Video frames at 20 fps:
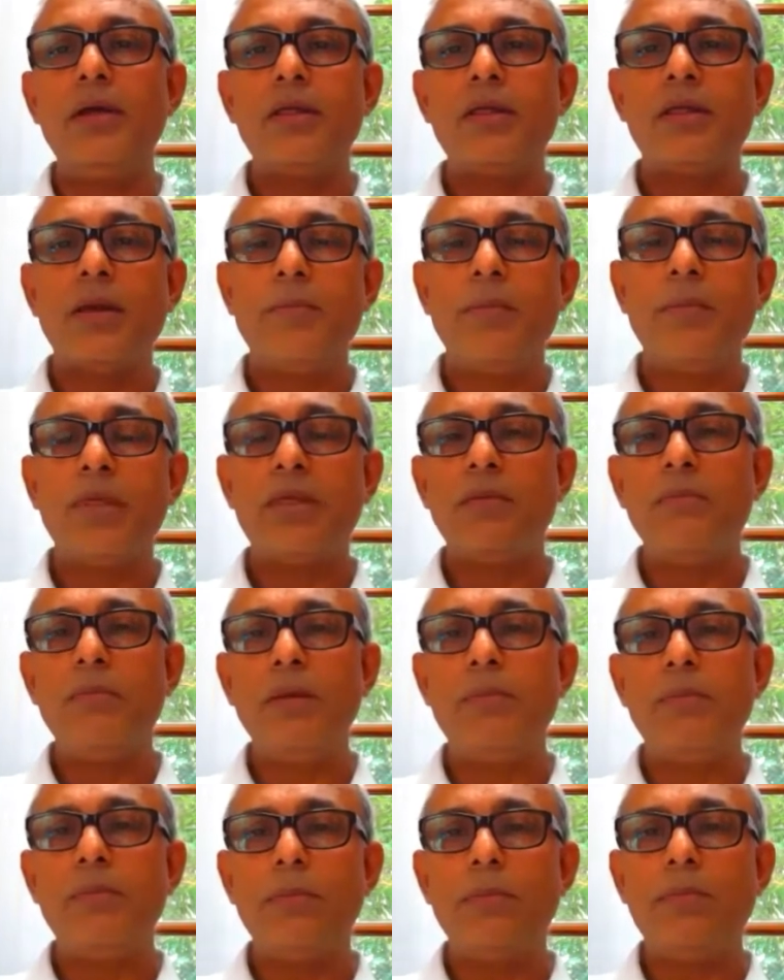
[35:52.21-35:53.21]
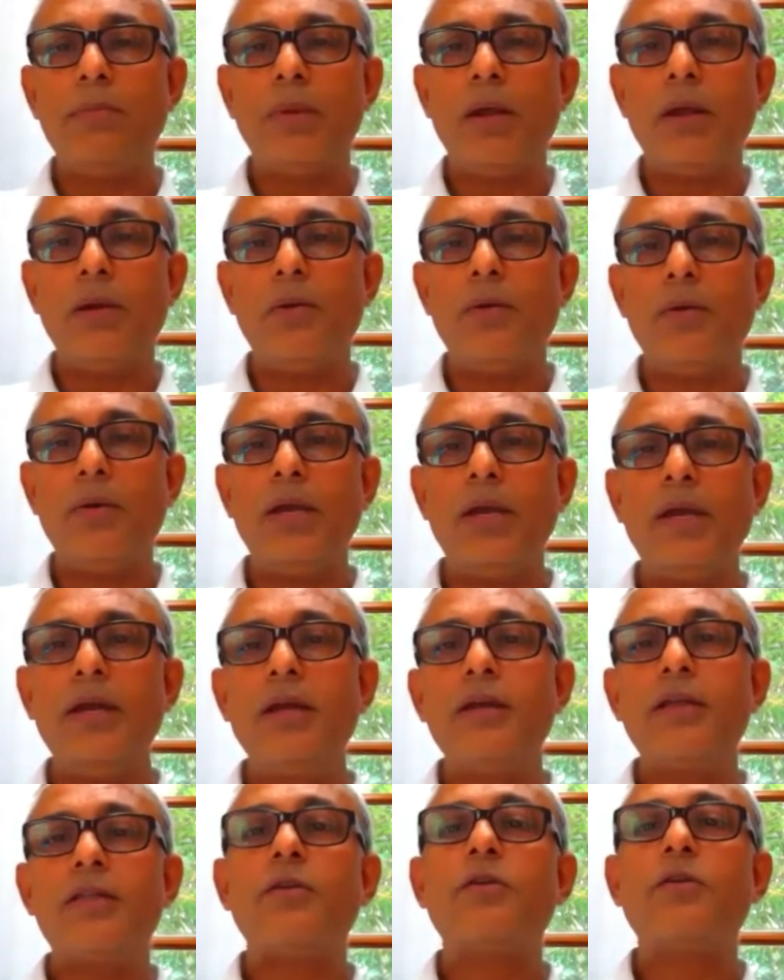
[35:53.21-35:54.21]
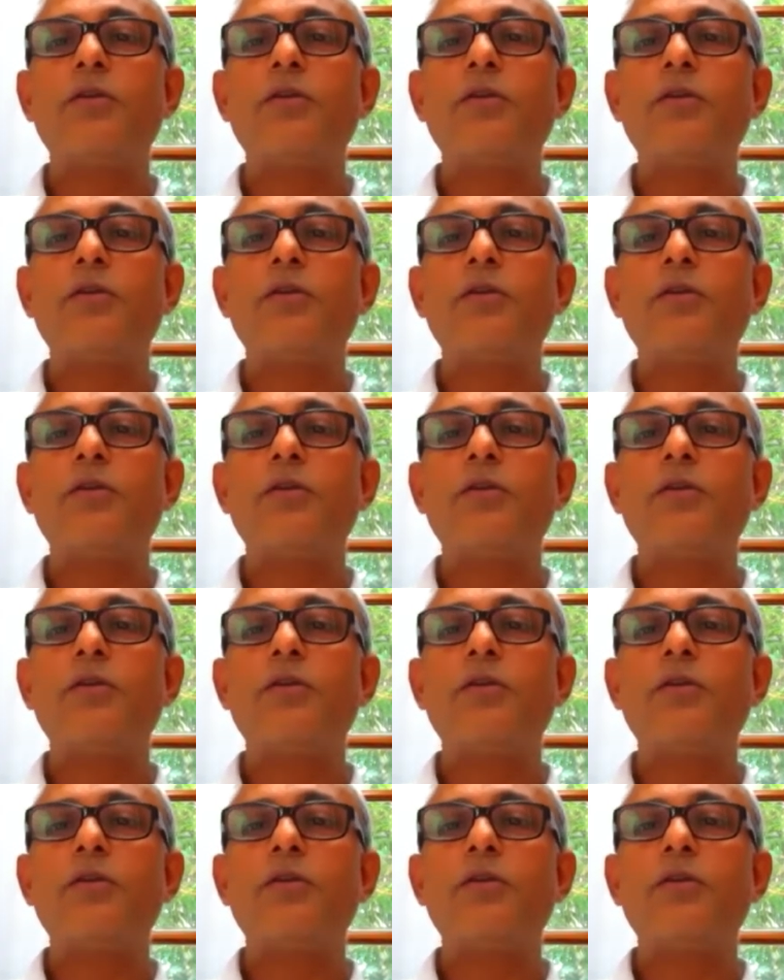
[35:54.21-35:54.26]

sub-assembly people are doing. So